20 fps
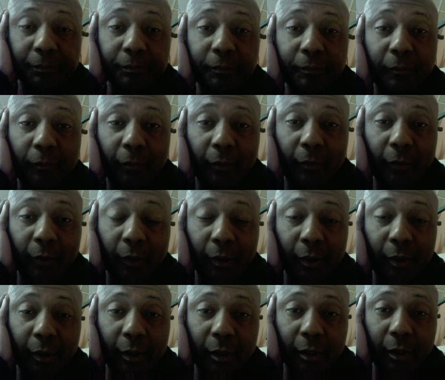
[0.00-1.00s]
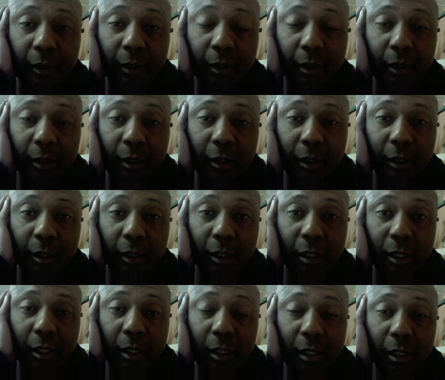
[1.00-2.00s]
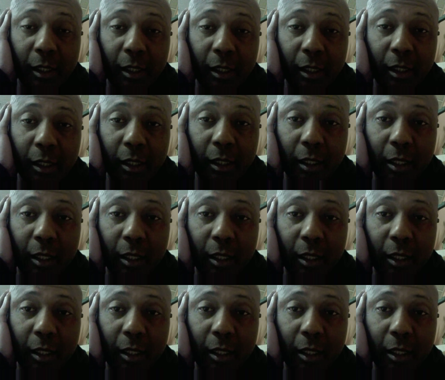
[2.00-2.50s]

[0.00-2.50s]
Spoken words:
(silence)